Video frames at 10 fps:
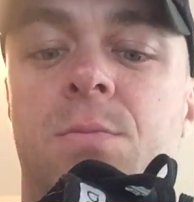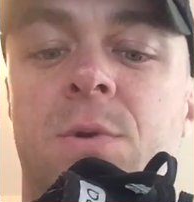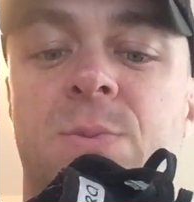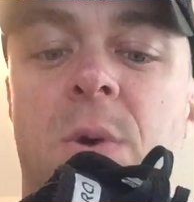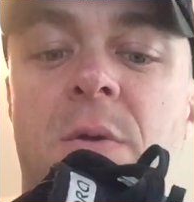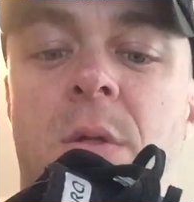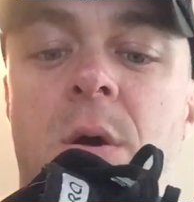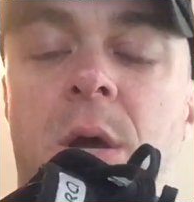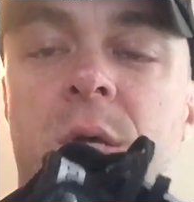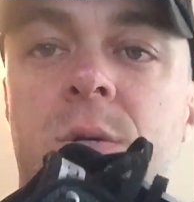This is my
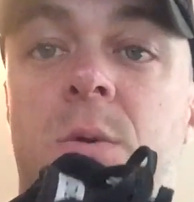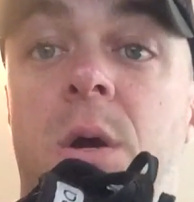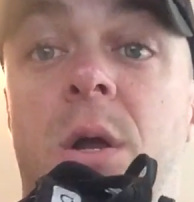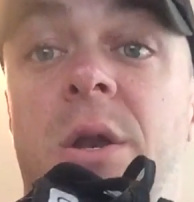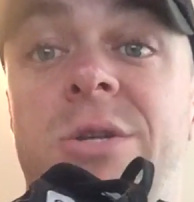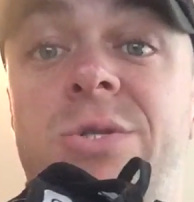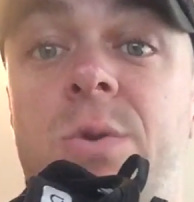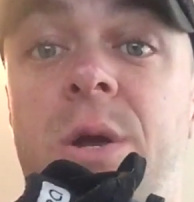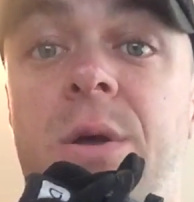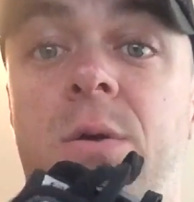longest run on a
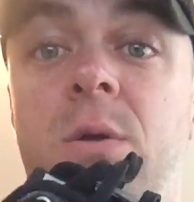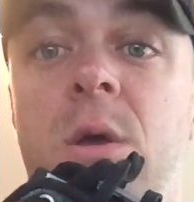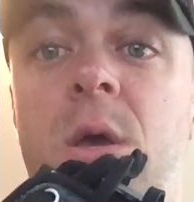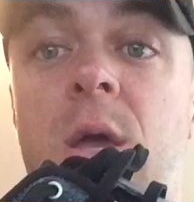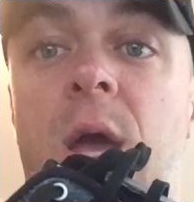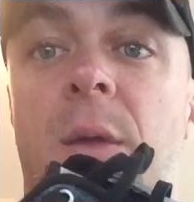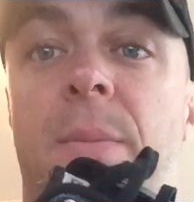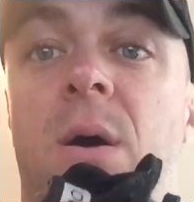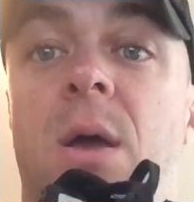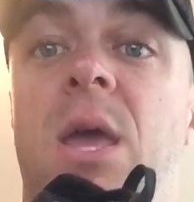trail, and
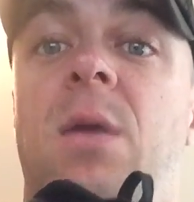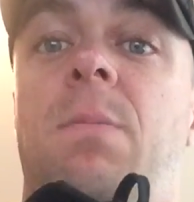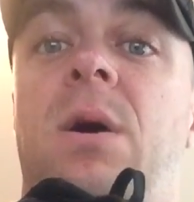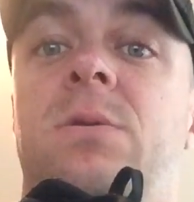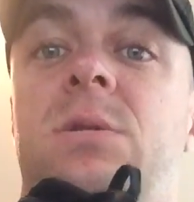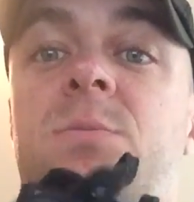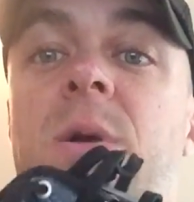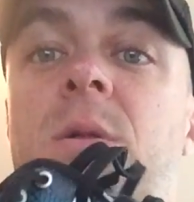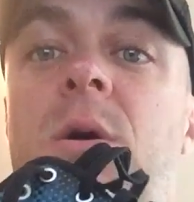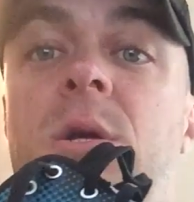about 8 miles is
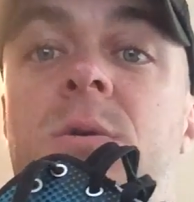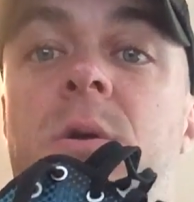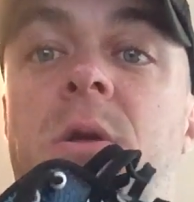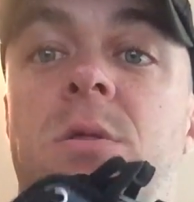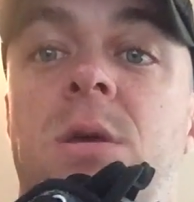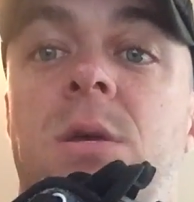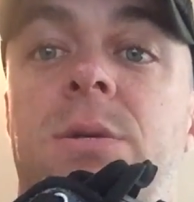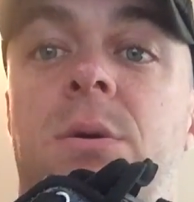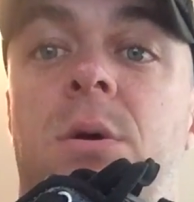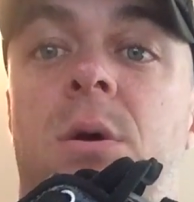my longest run in
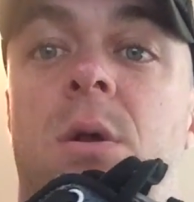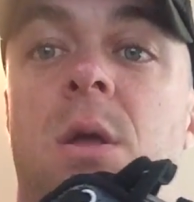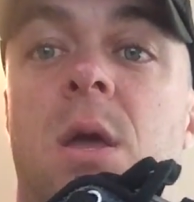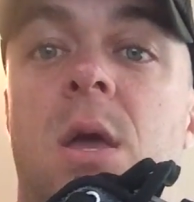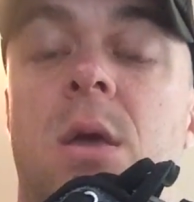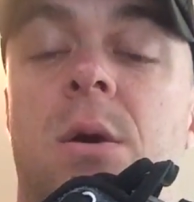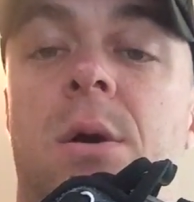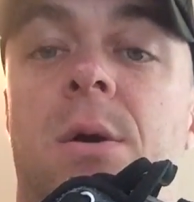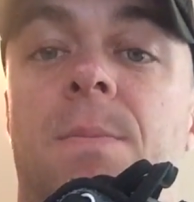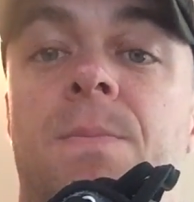these on
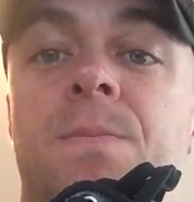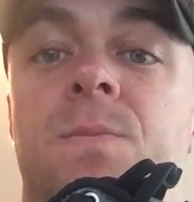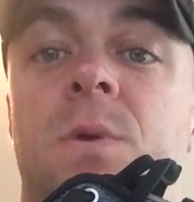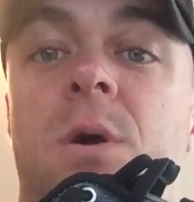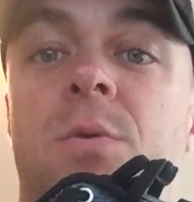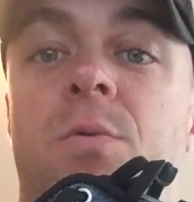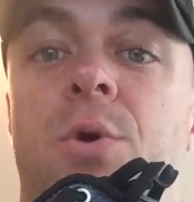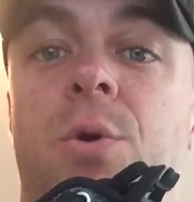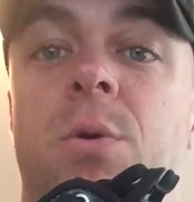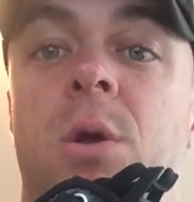the
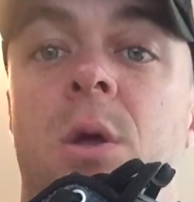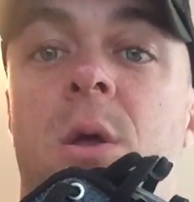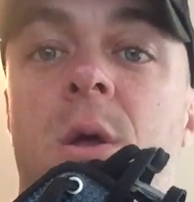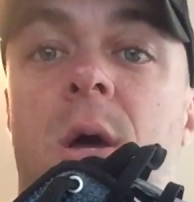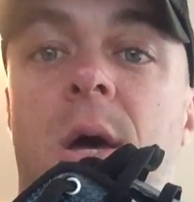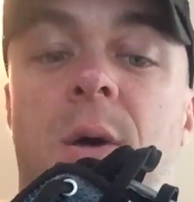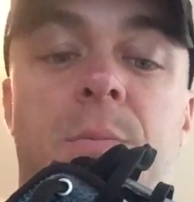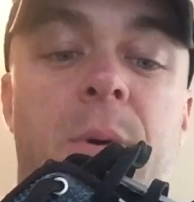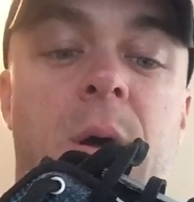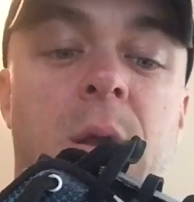road.
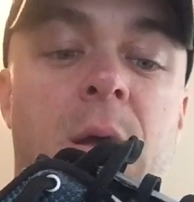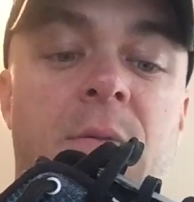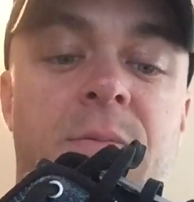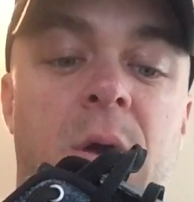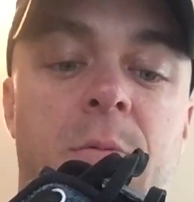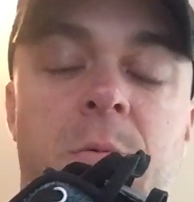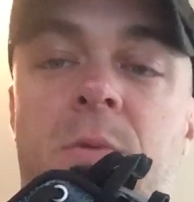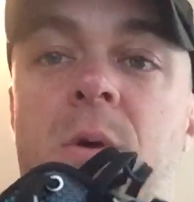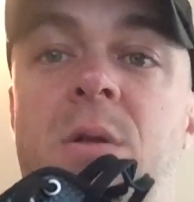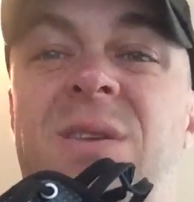But I've
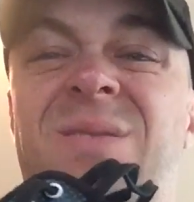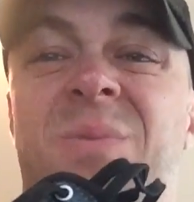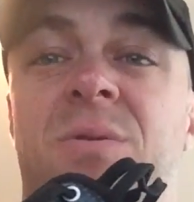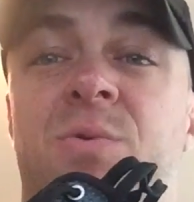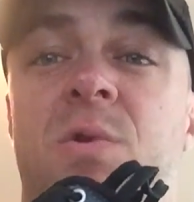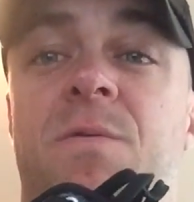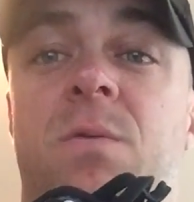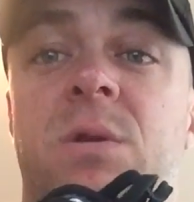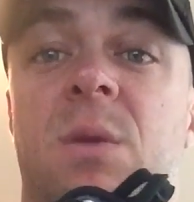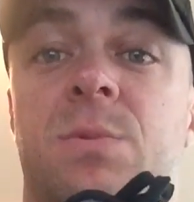probably run in these about 3 or
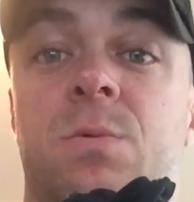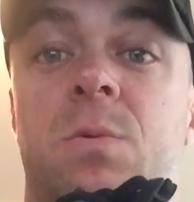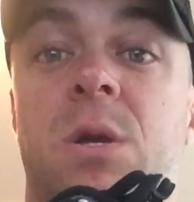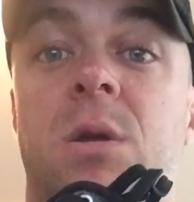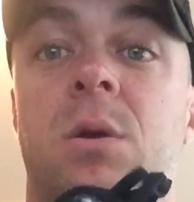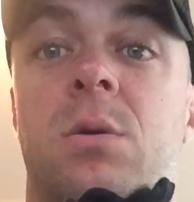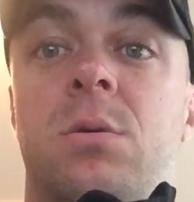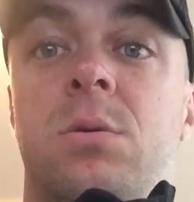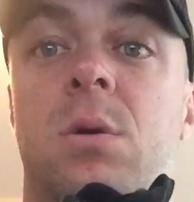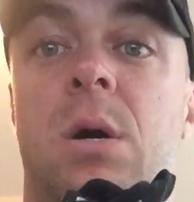4 times a week,
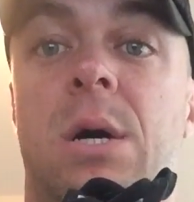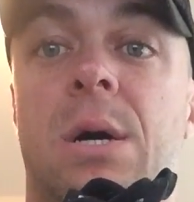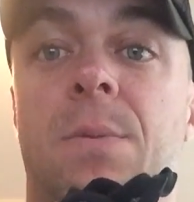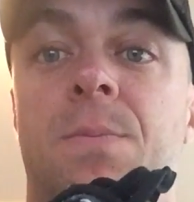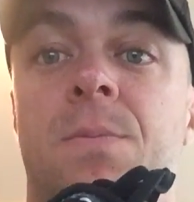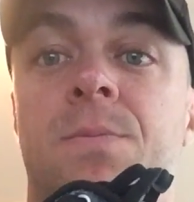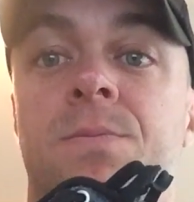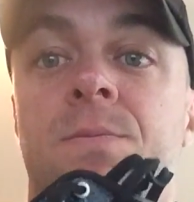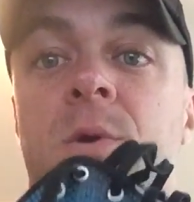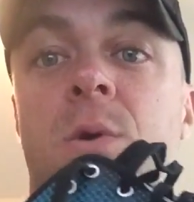
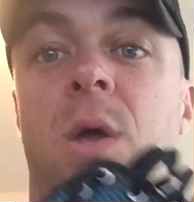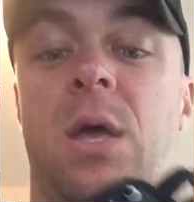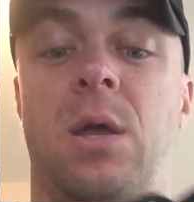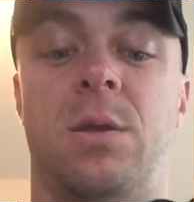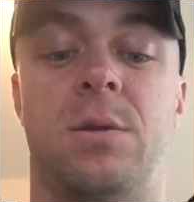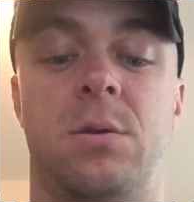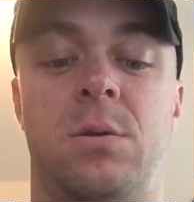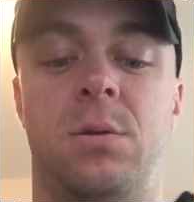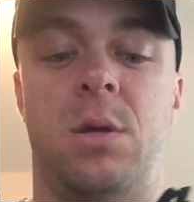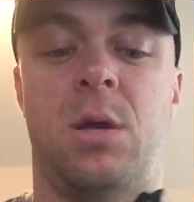and
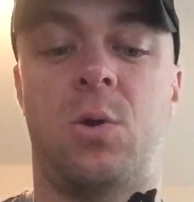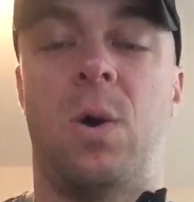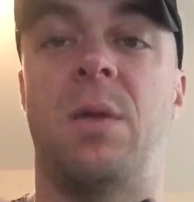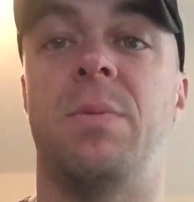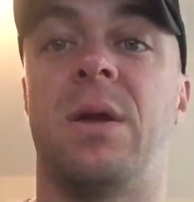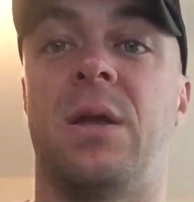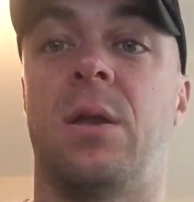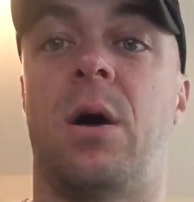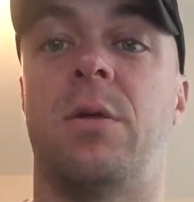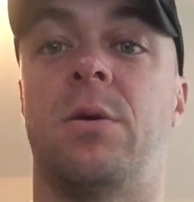quite a bit
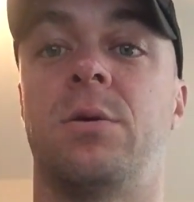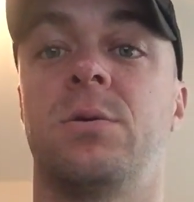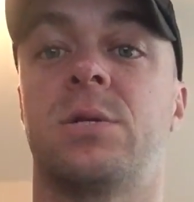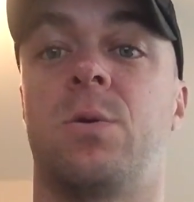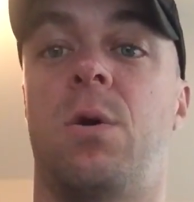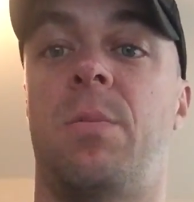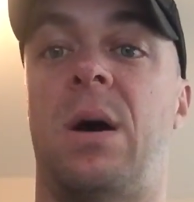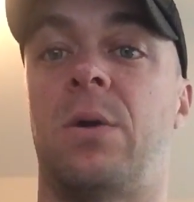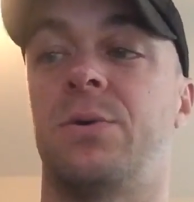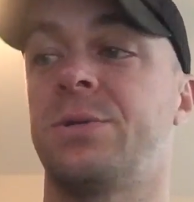in other SKORA
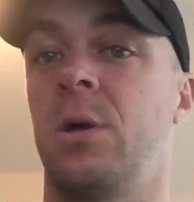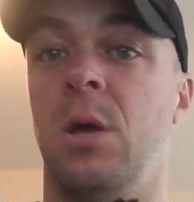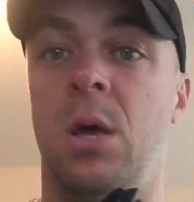models.